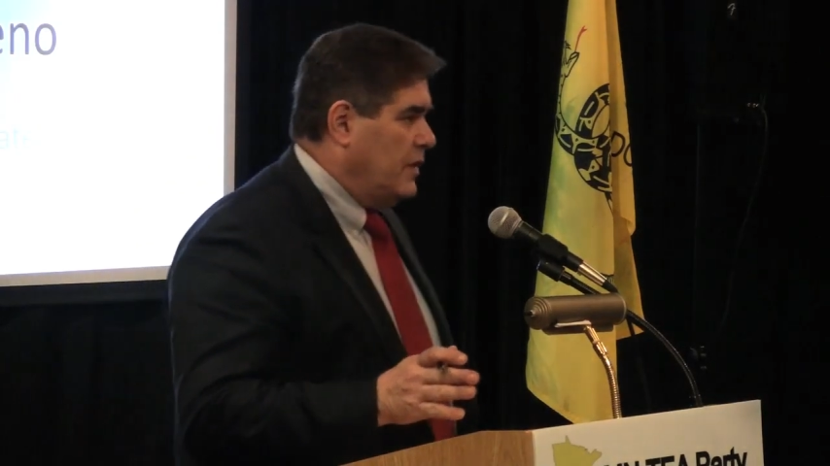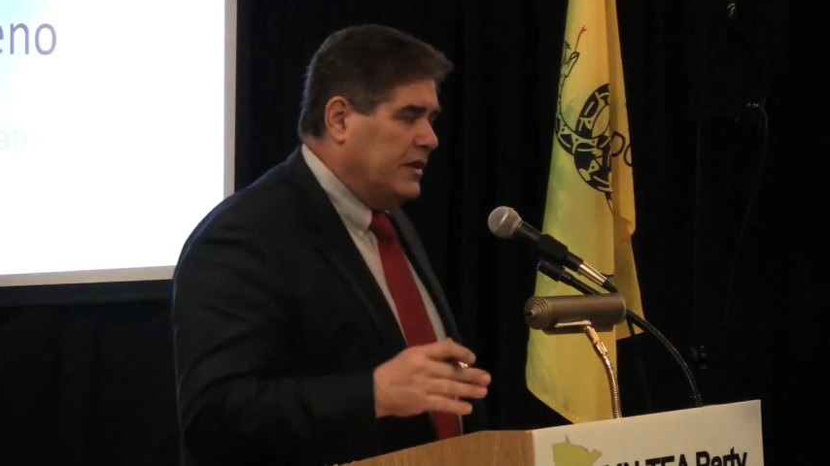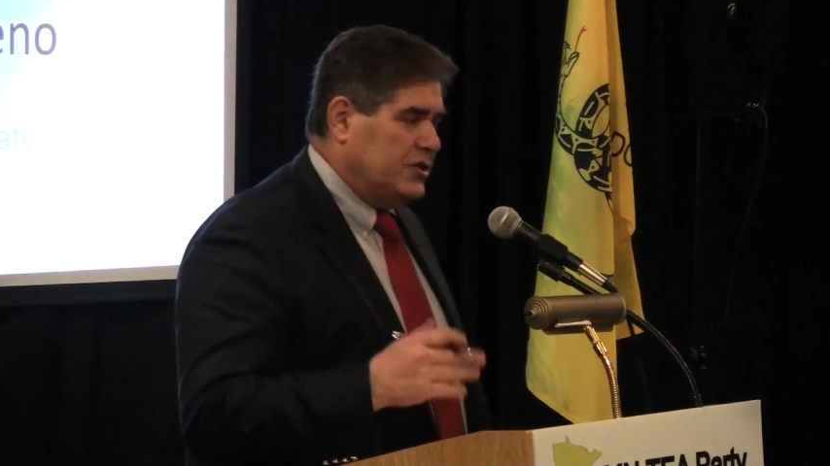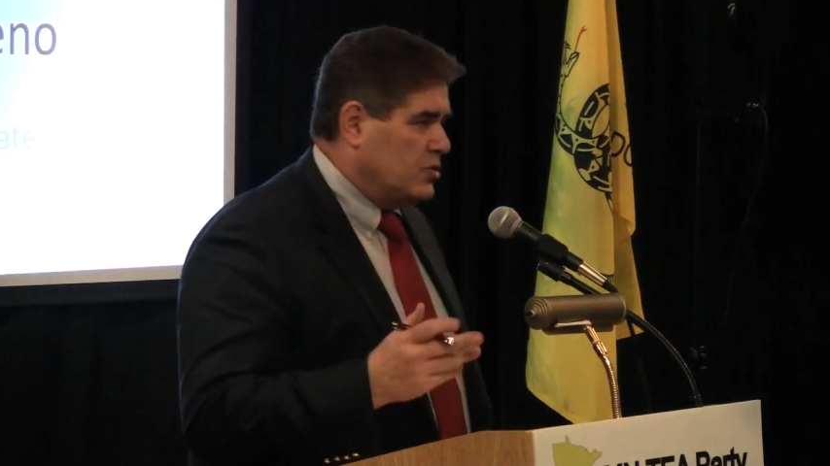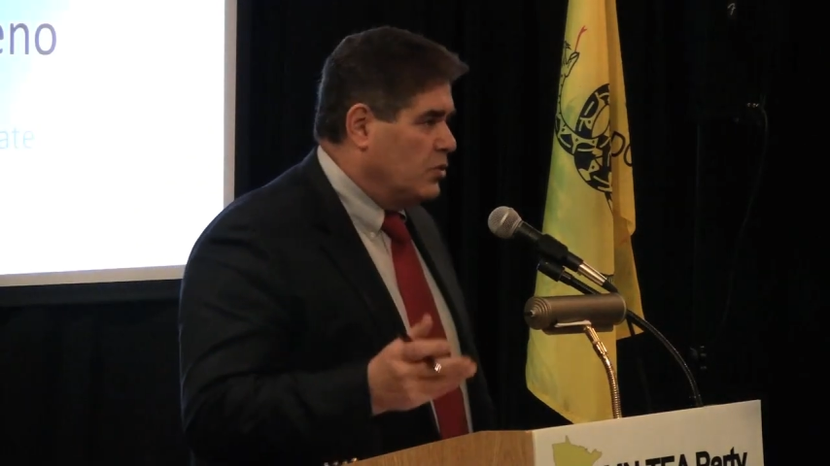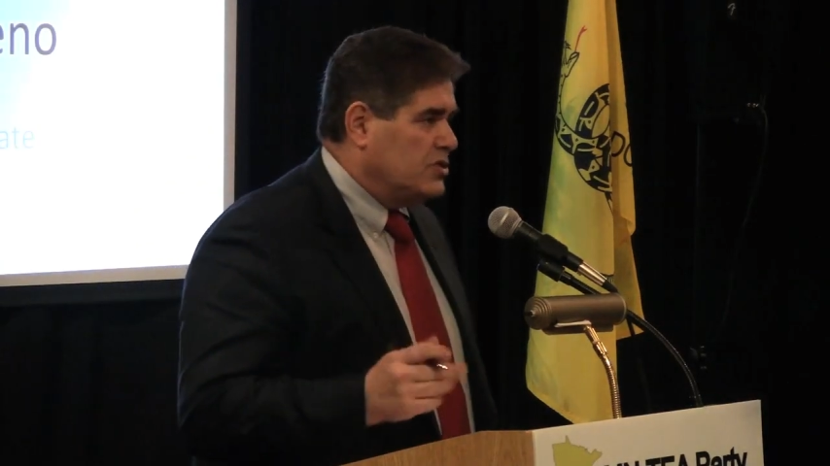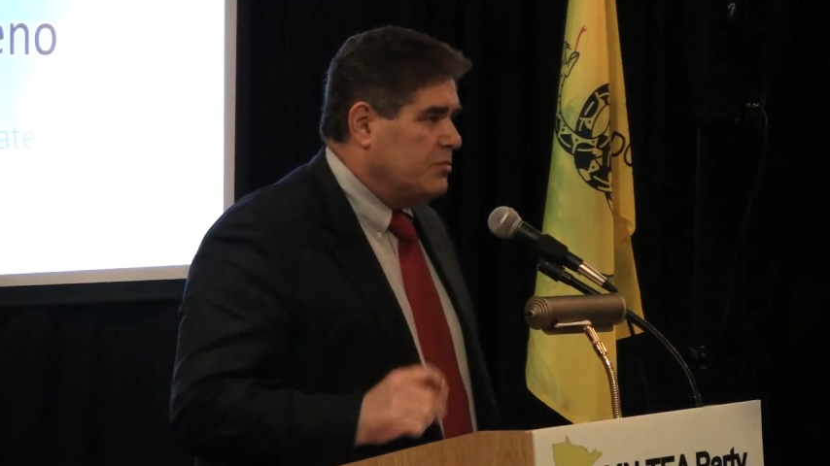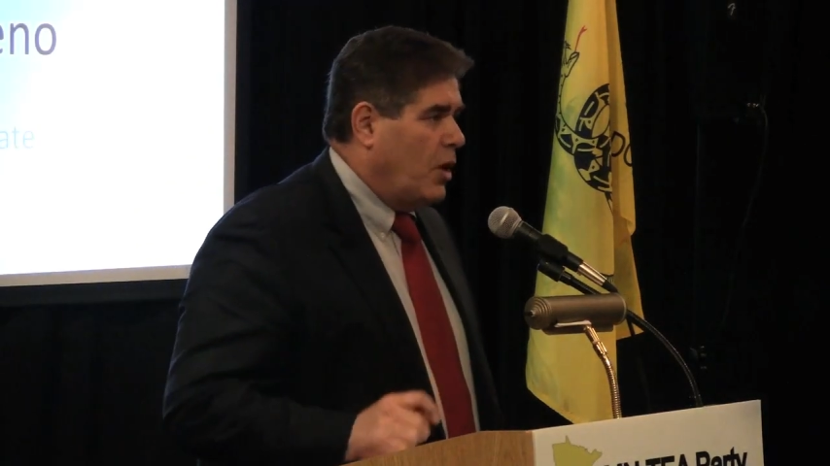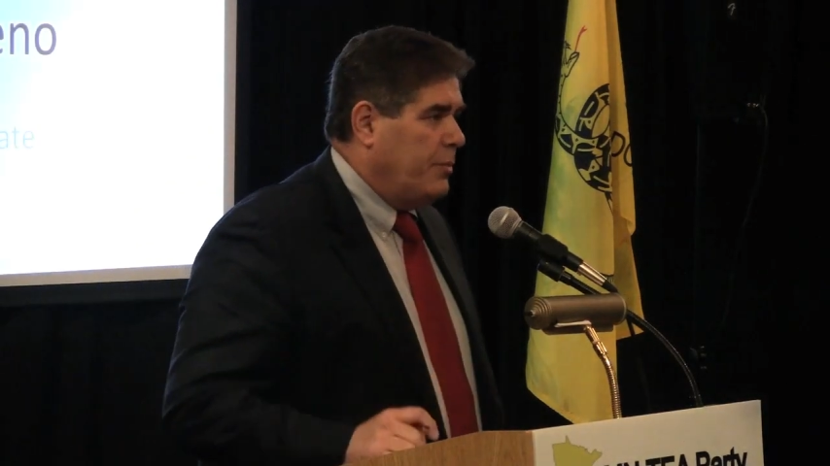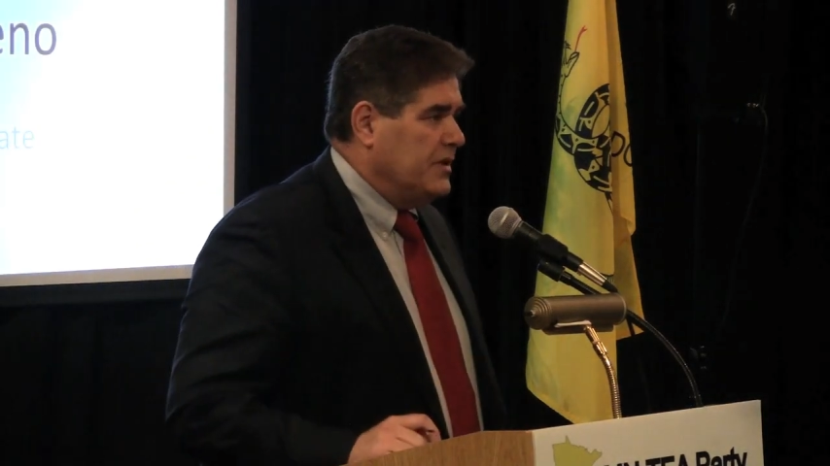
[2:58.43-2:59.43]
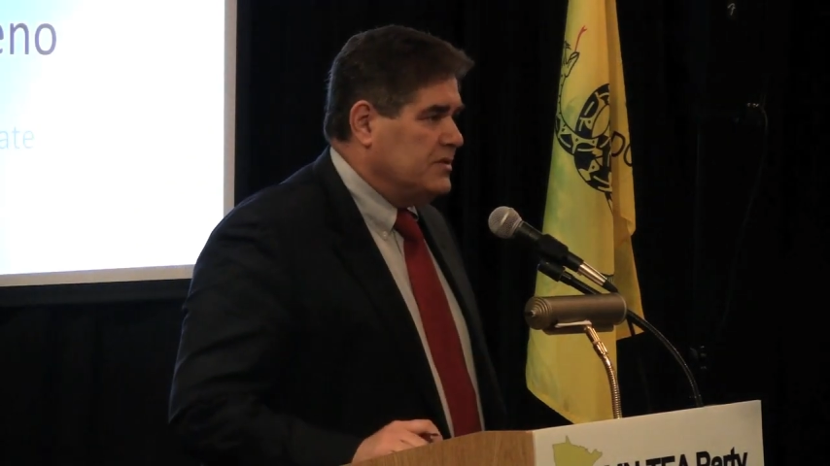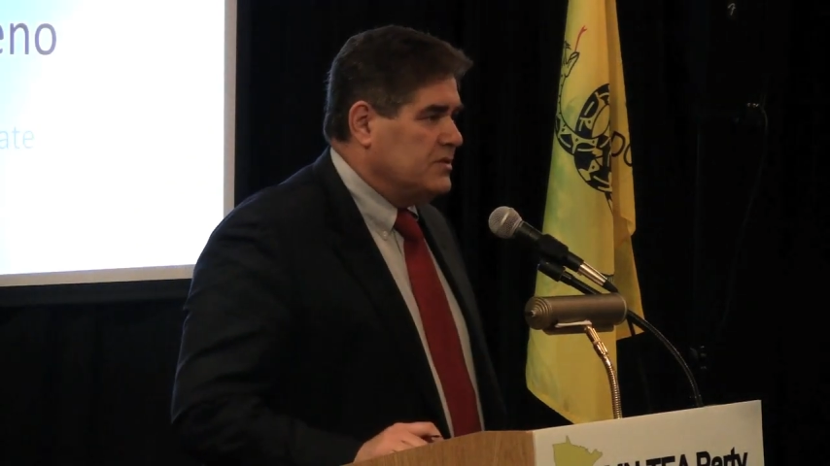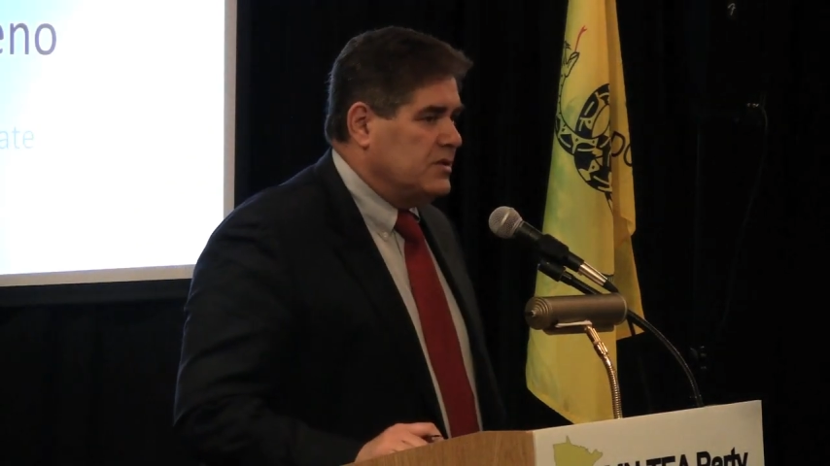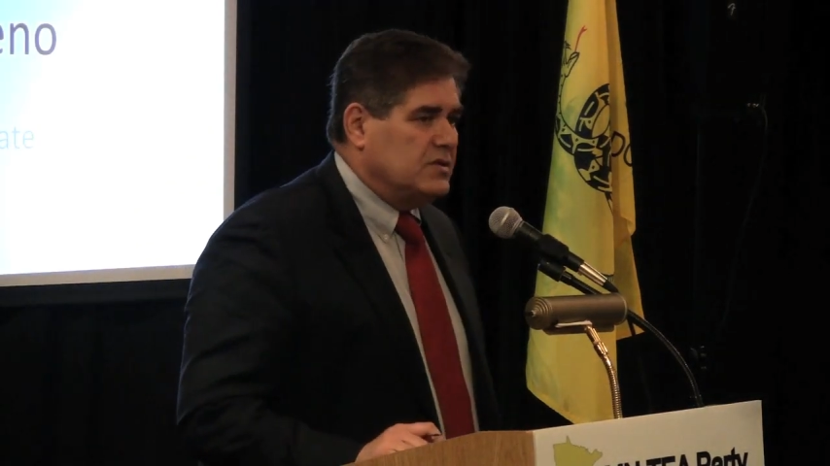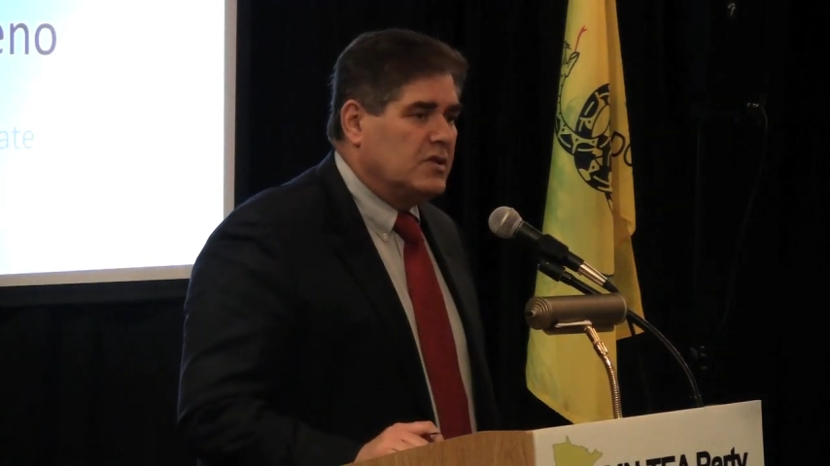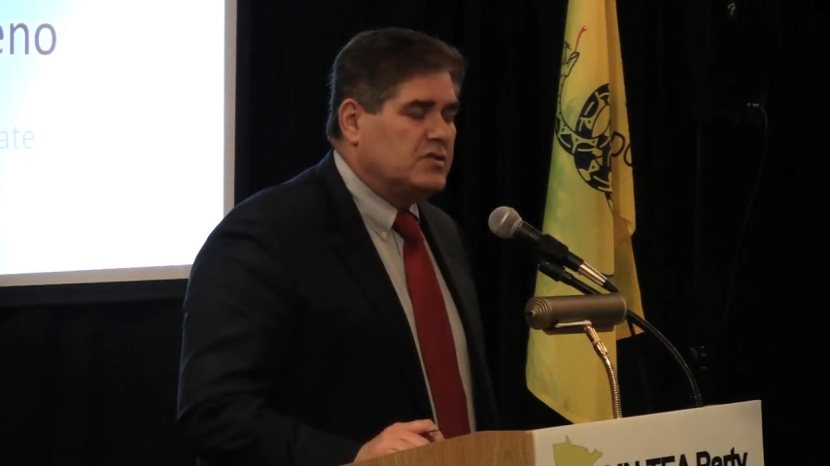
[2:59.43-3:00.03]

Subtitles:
I just owned small businesses.